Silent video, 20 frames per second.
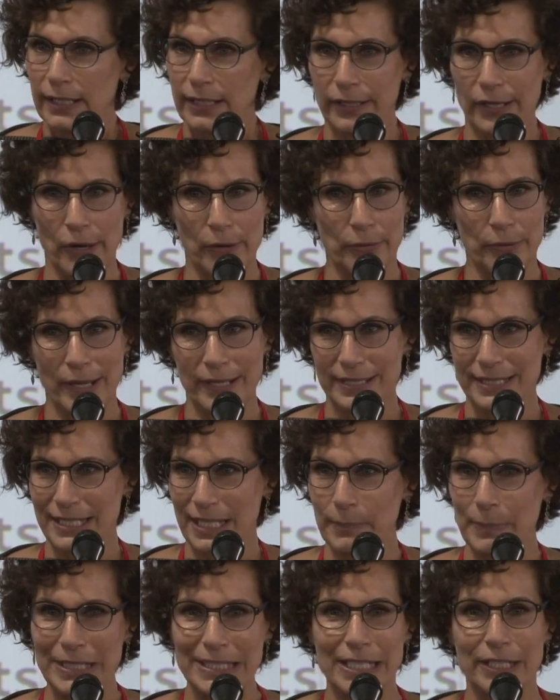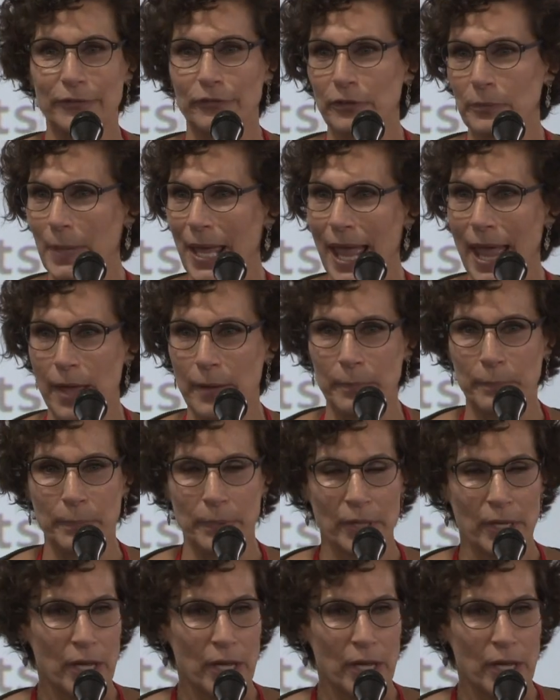you know, C B D from hemp,